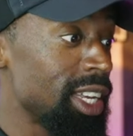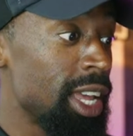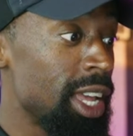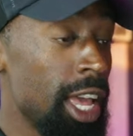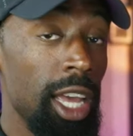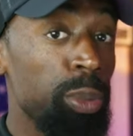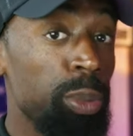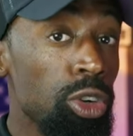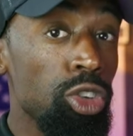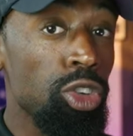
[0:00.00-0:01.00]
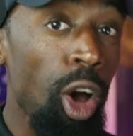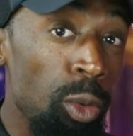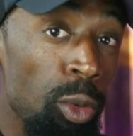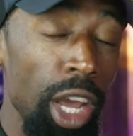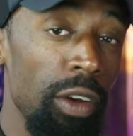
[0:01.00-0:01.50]
and produce our own
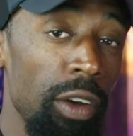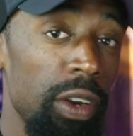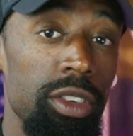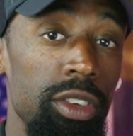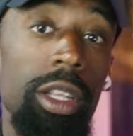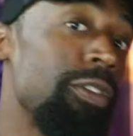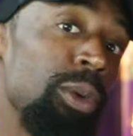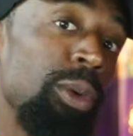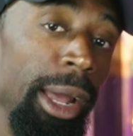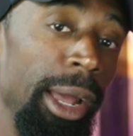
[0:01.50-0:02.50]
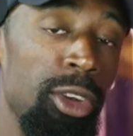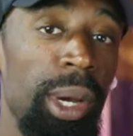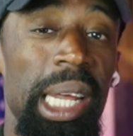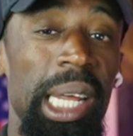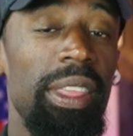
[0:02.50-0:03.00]
narratives, because if you're not doing it,
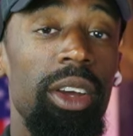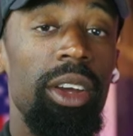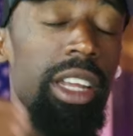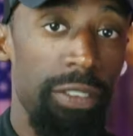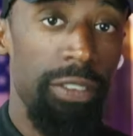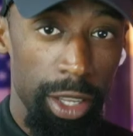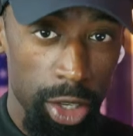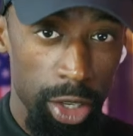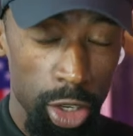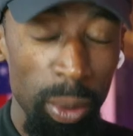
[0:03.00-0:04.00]
they're definitely going to do it.